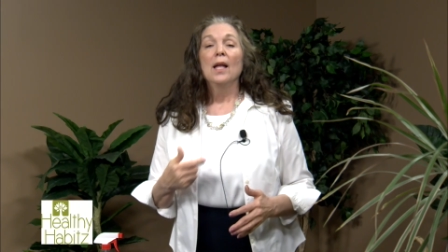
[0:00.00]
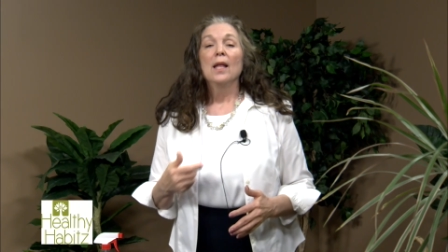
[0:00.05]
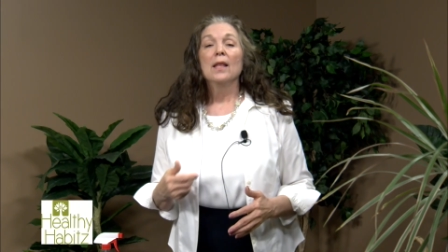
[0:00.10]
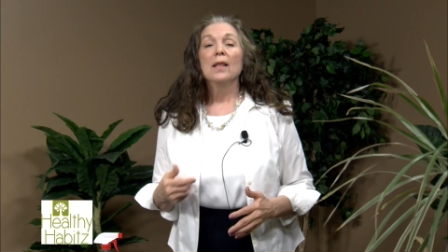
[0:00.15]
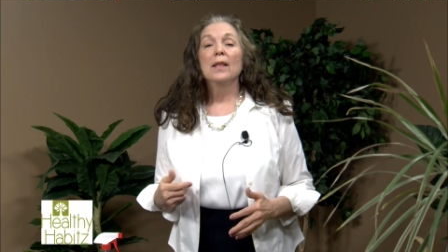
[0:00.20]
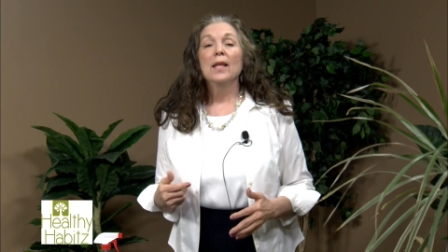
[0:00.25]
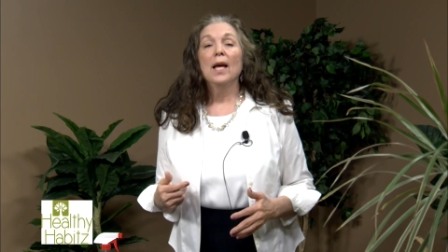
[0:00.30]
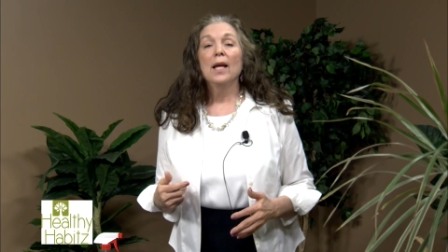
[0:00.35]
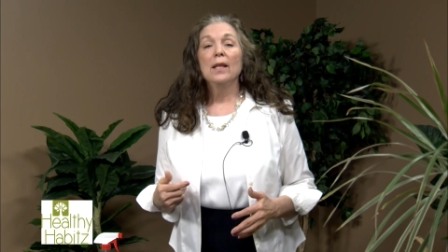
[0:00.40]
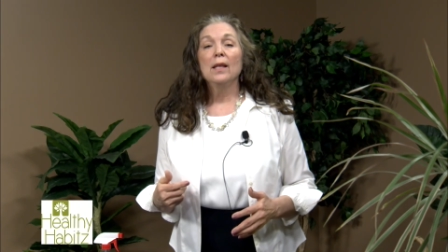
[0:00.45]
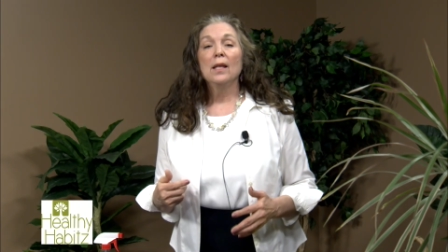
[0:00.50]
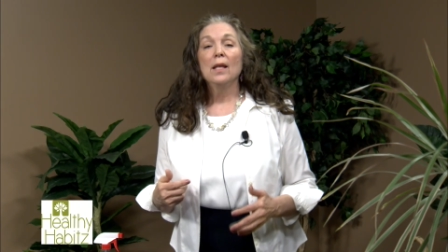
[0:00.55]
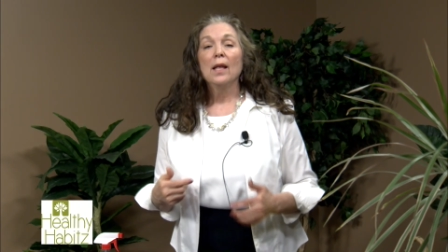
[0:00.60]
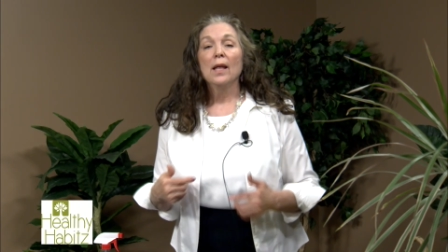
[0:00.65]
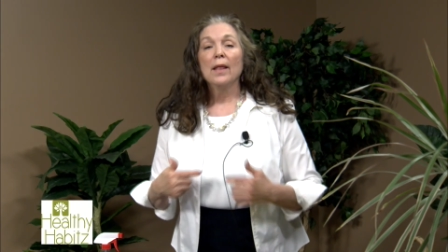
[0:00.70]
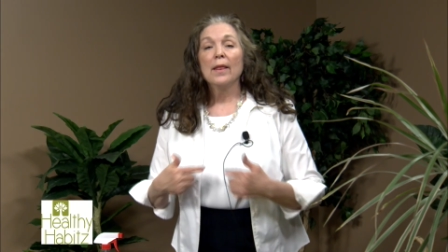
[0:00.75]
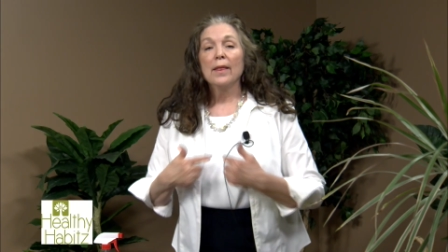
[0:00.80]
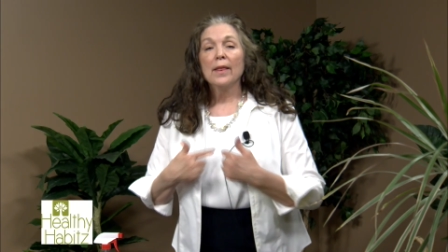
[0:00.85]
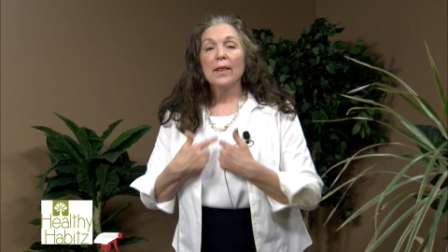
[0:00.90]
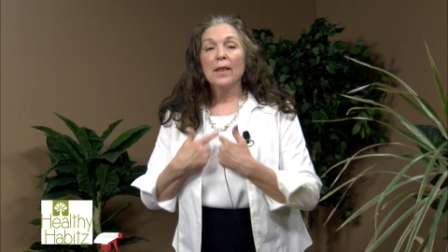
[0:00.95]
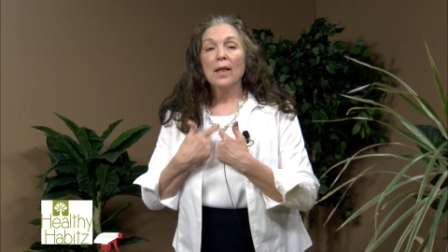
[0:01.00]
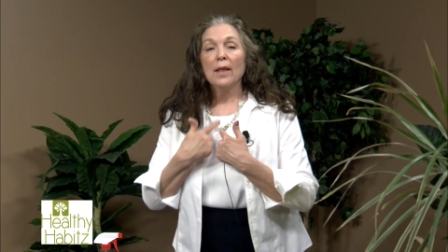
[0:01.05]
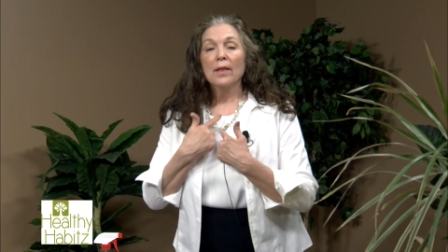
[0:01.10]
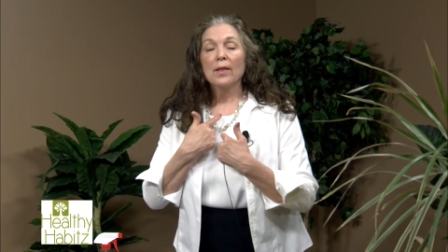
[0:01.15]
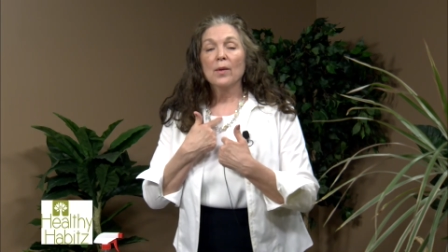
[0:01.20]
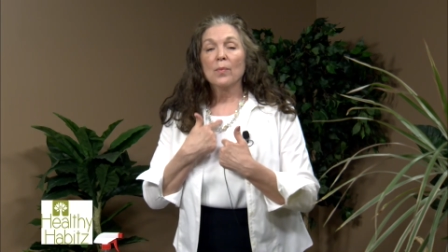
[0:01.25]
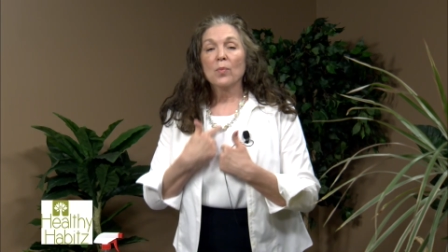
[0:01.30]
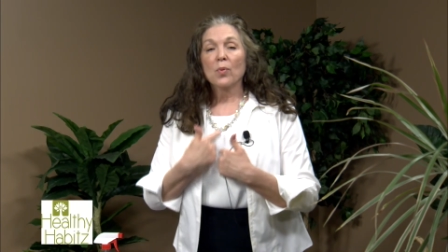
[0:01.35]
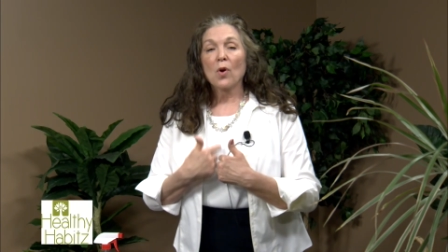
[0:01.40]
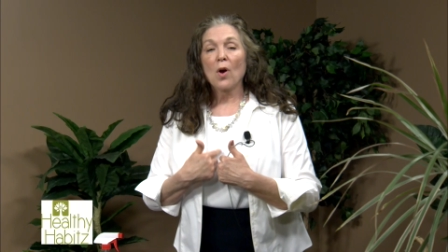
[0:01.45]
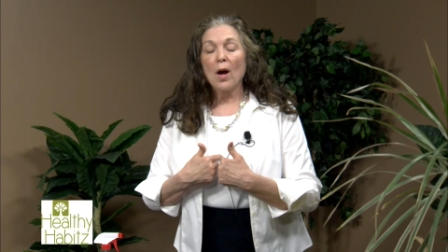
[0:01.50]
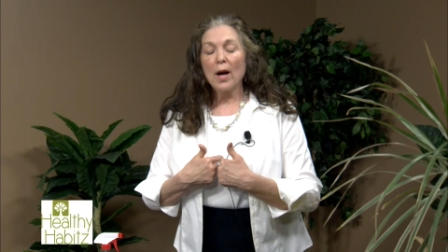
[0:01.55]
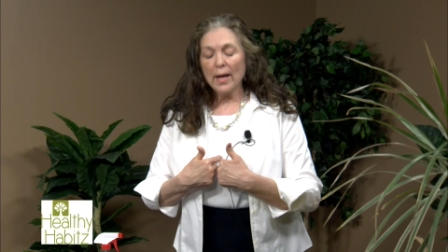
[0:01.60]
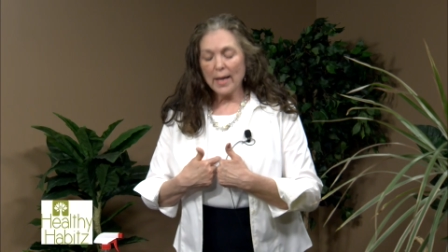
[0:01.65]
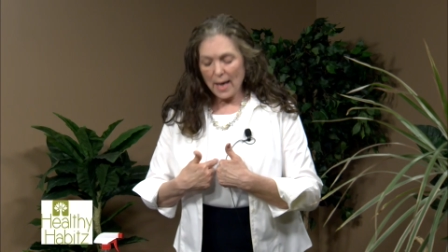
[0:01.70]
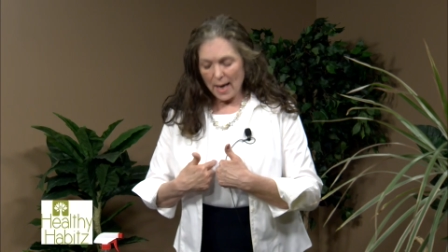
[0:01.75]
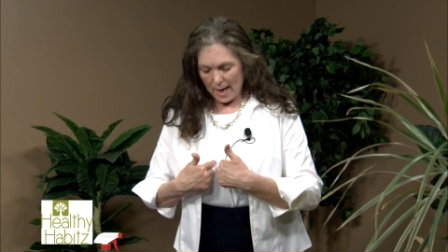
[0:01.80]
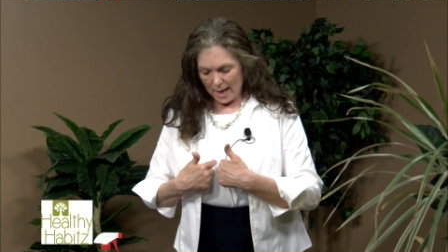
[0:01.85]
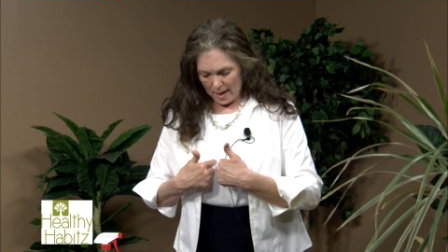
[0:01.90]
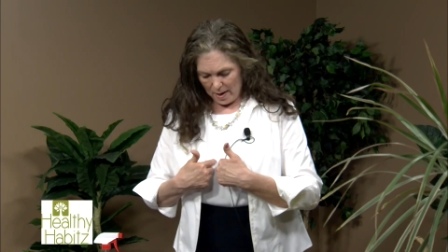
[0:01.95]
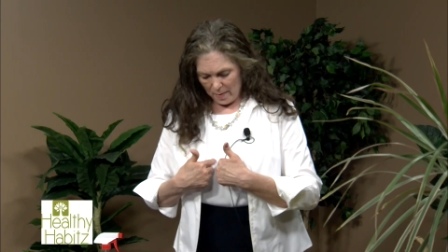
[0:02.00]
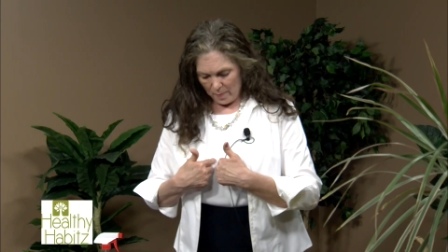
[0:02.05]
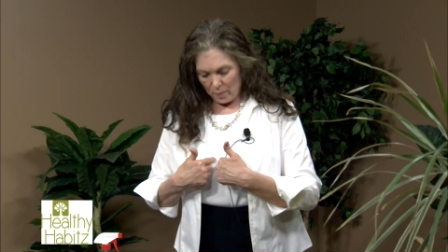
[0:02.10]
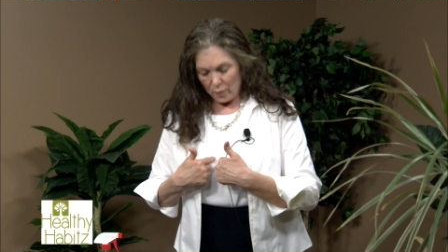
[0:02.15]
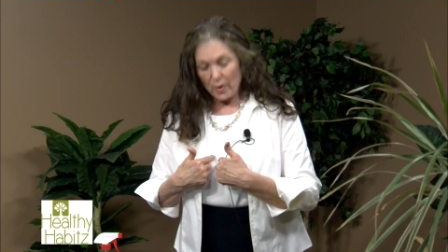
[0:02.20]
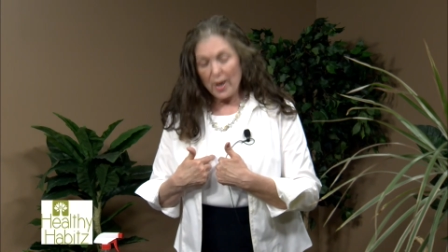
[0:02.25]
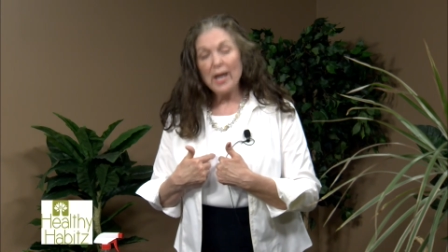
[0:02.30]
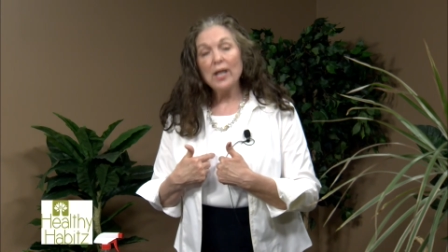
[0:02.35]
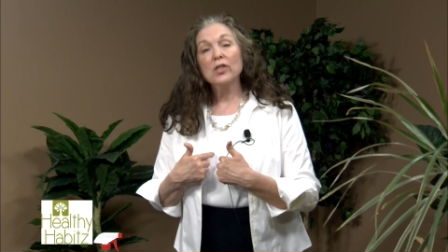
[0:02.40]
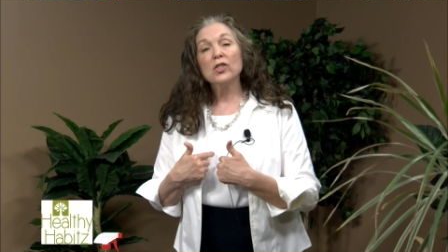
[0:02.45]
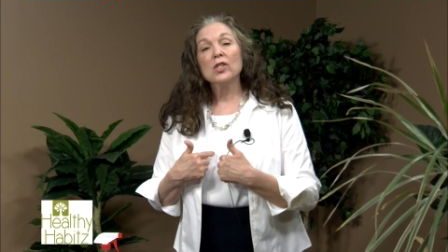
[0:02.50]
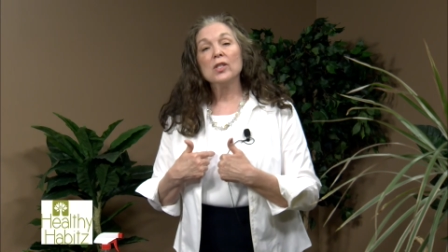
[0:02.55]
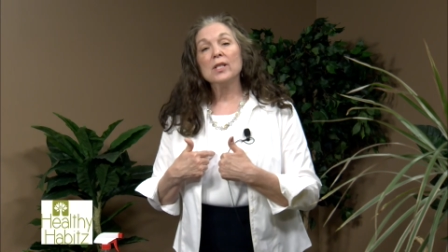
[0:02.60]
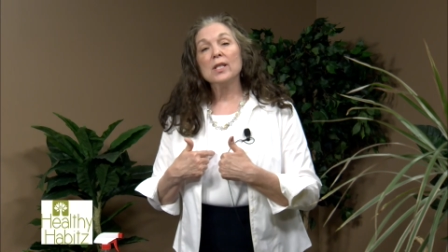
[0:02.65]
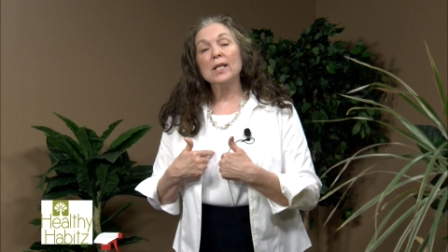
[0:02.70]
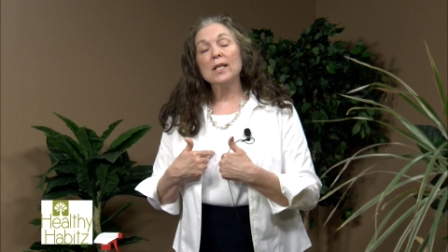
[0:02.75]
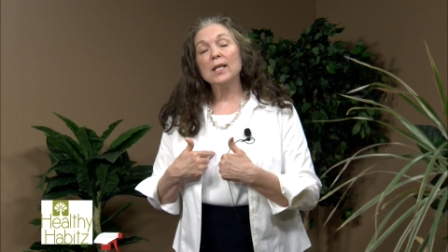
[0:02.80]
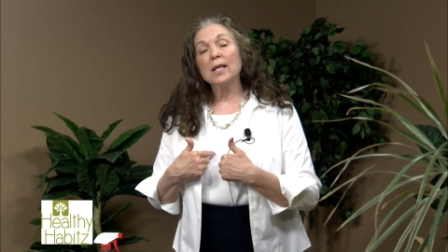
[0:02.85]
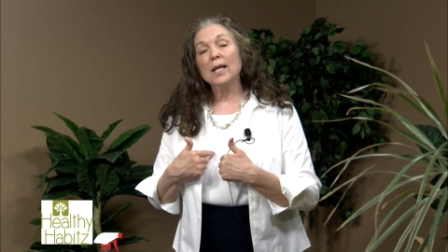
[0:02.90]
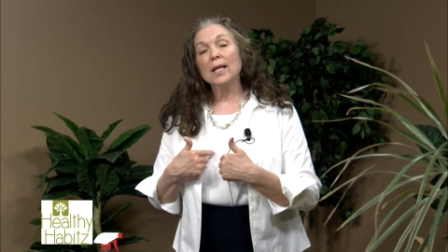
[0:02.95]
then the bronchi branches